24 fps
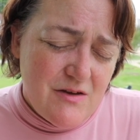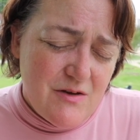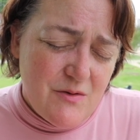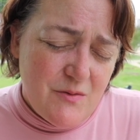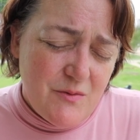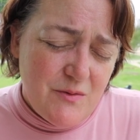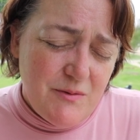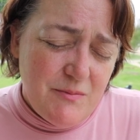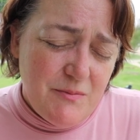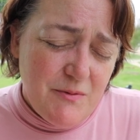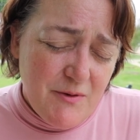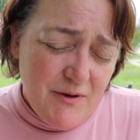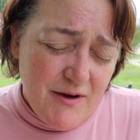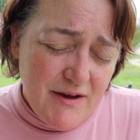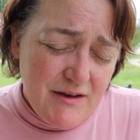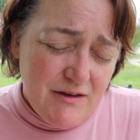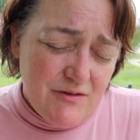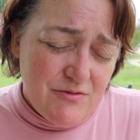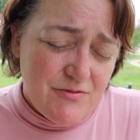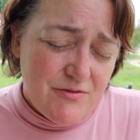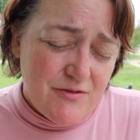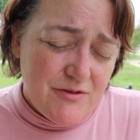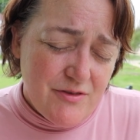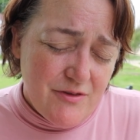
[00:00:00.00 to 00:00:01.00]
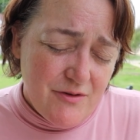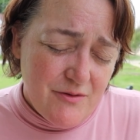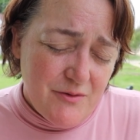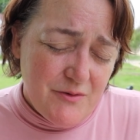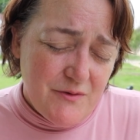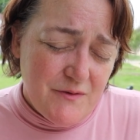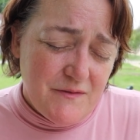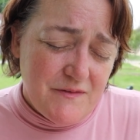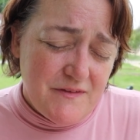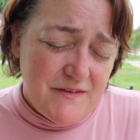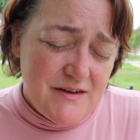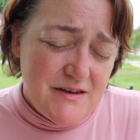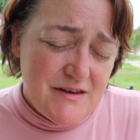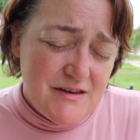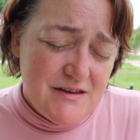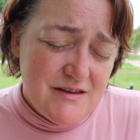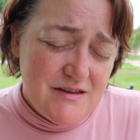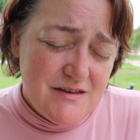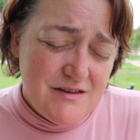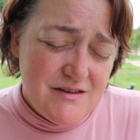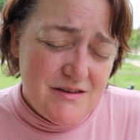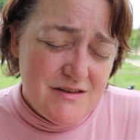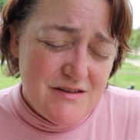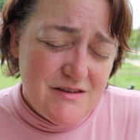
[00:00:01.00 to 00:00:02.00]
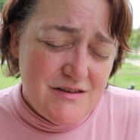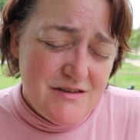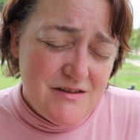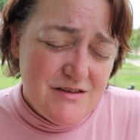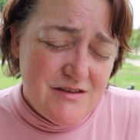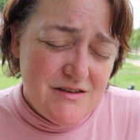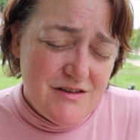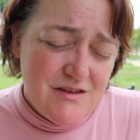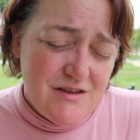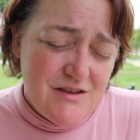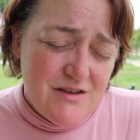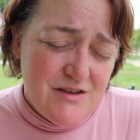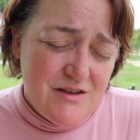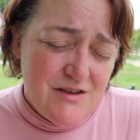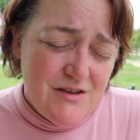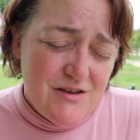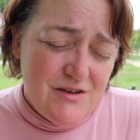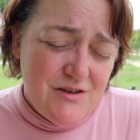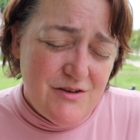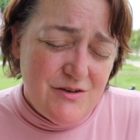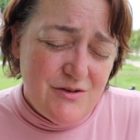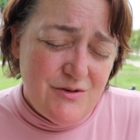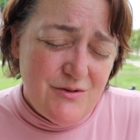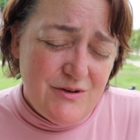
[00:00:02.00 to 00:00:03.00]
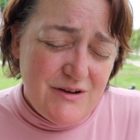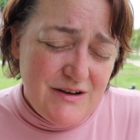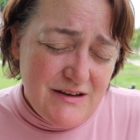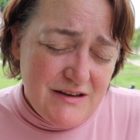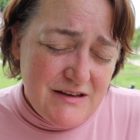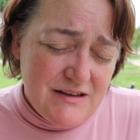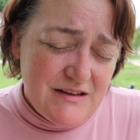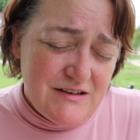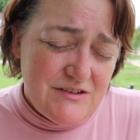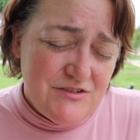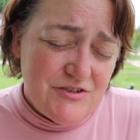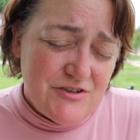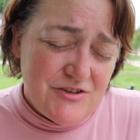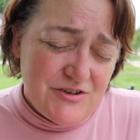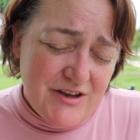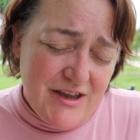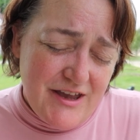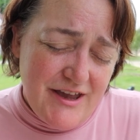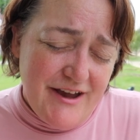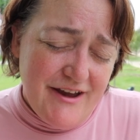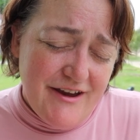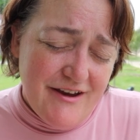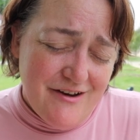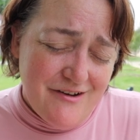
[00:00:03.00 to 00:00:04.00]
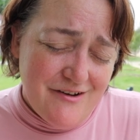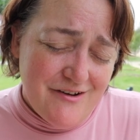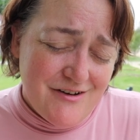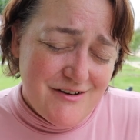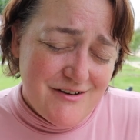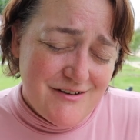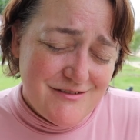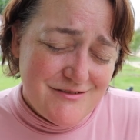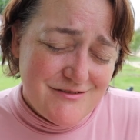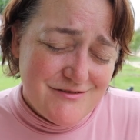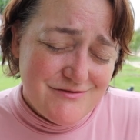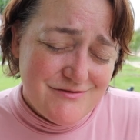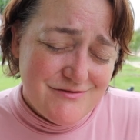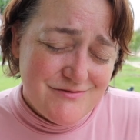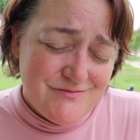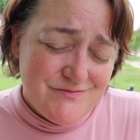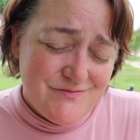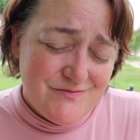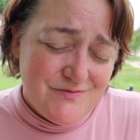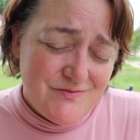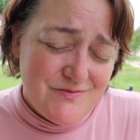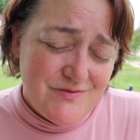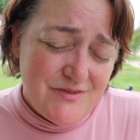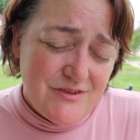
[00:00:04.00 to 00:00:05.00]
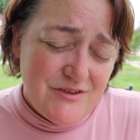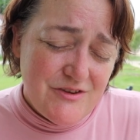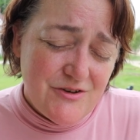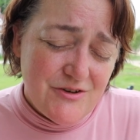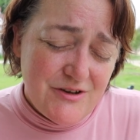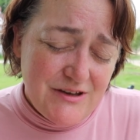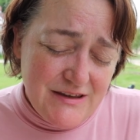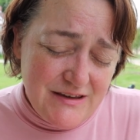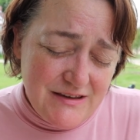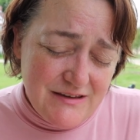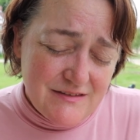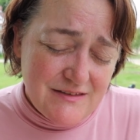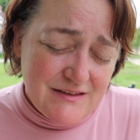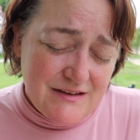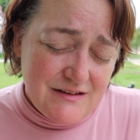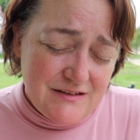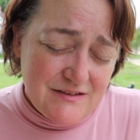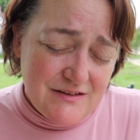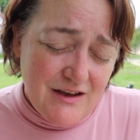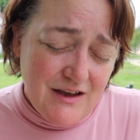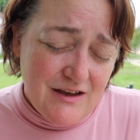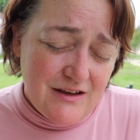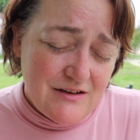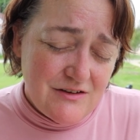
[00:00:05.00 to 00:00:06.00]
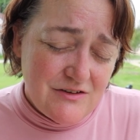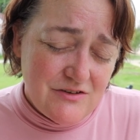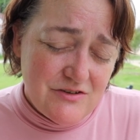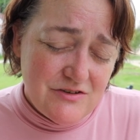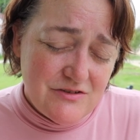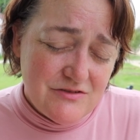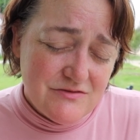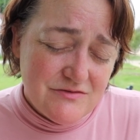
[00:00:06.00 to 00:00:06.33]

We pray for those who need your care, your healing touch.